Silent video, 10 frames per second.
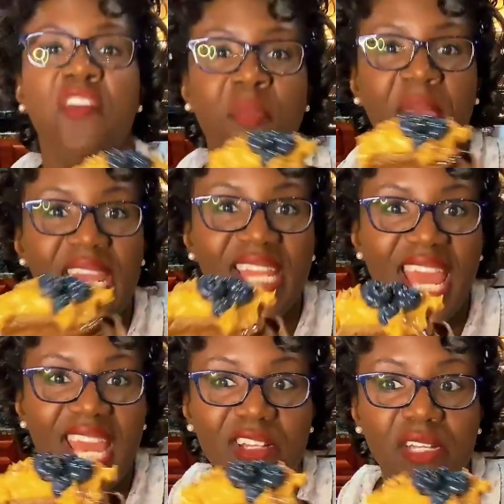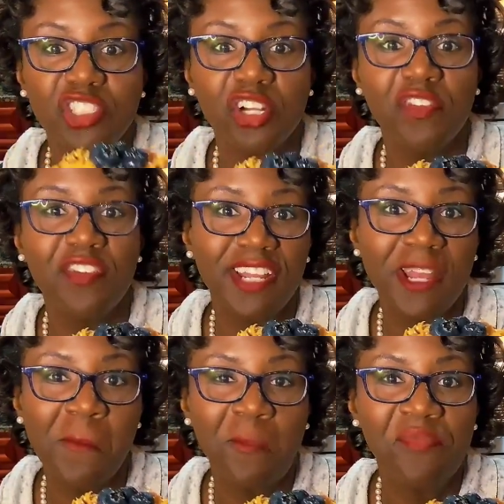of a pancake.
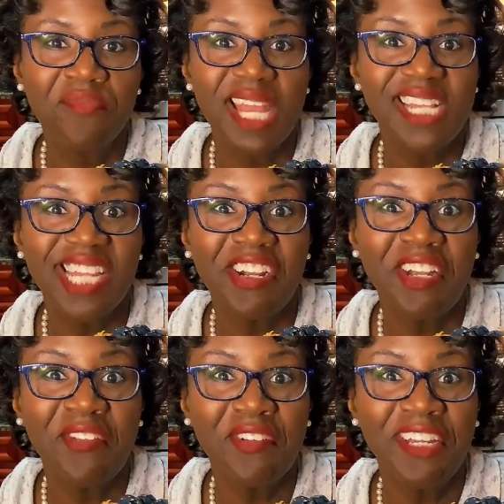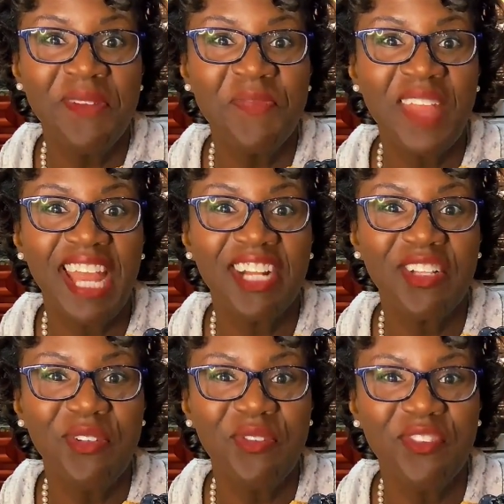Sugar-free, dairy-free,
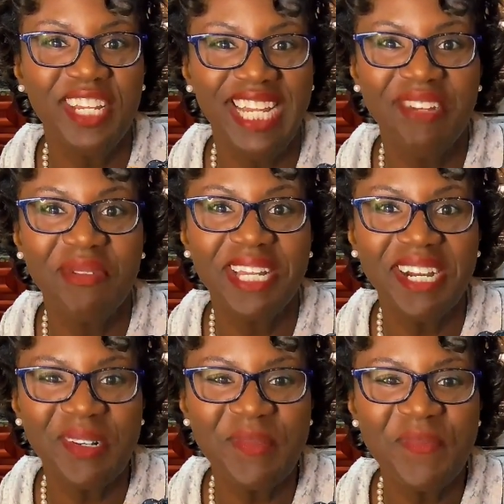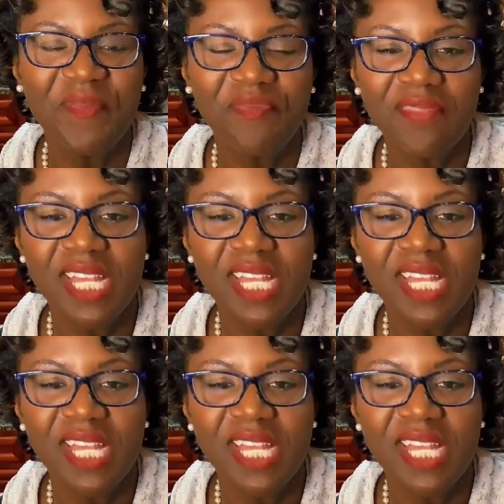and gluten-free. Here we go.